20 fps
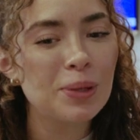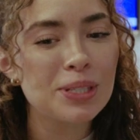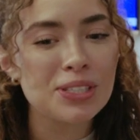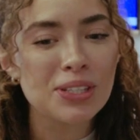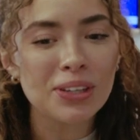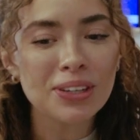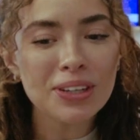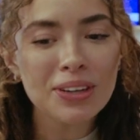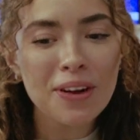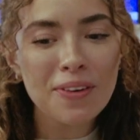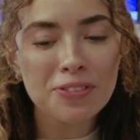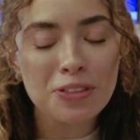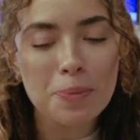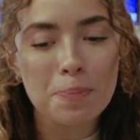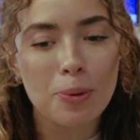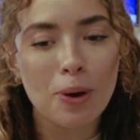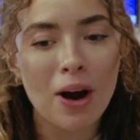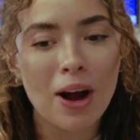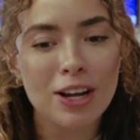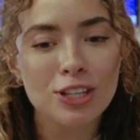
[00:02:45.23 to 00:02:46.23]
started off the
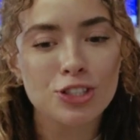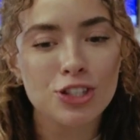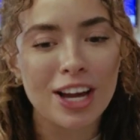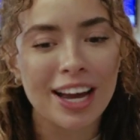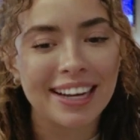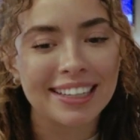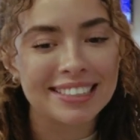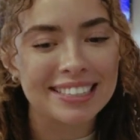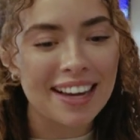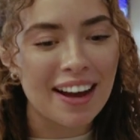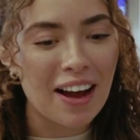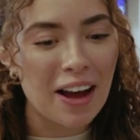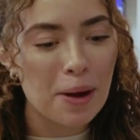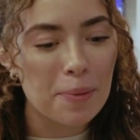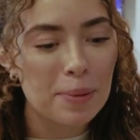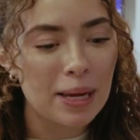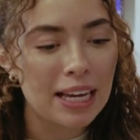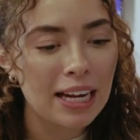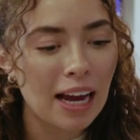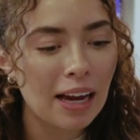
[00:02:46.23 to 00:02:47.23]
project,
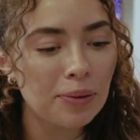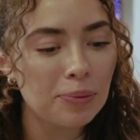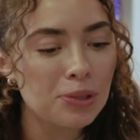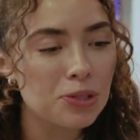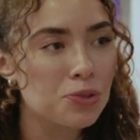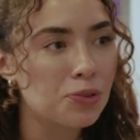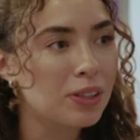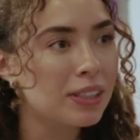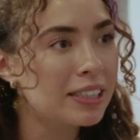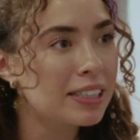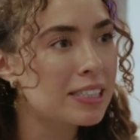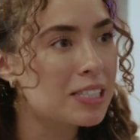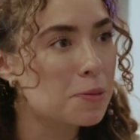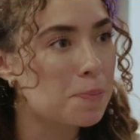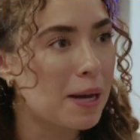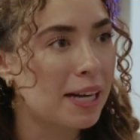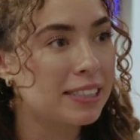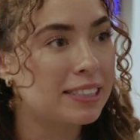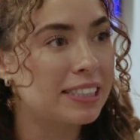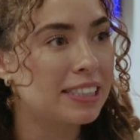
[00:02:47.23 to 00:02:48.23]
and I was really
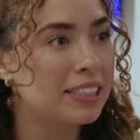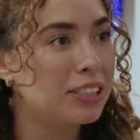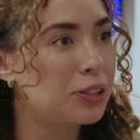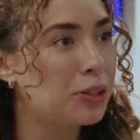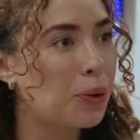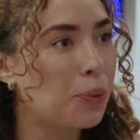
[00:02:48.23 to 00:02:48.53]
expecting,